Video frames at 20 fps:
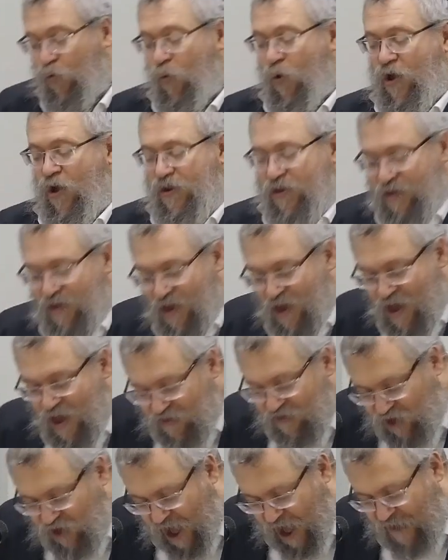below
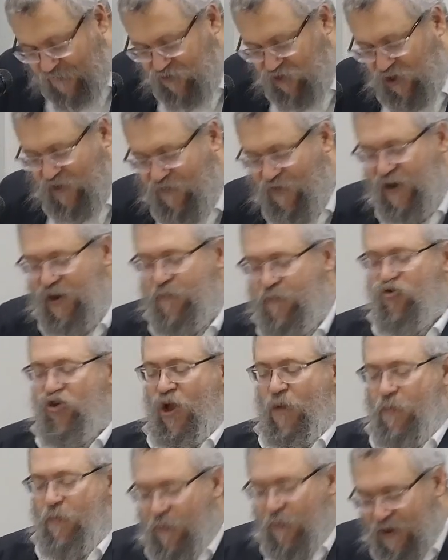also the yichud of the
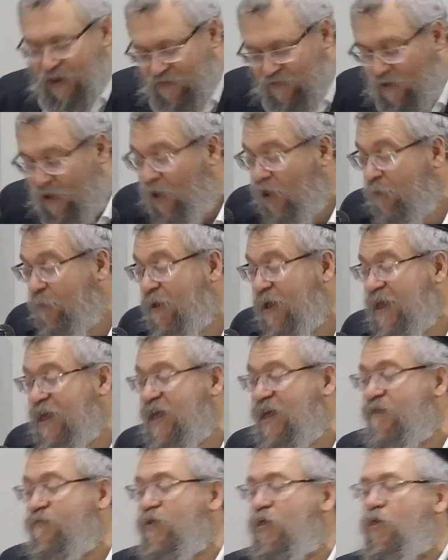light of Hashem,
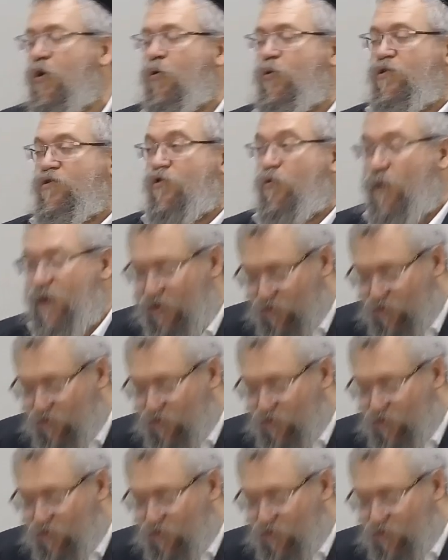mamish,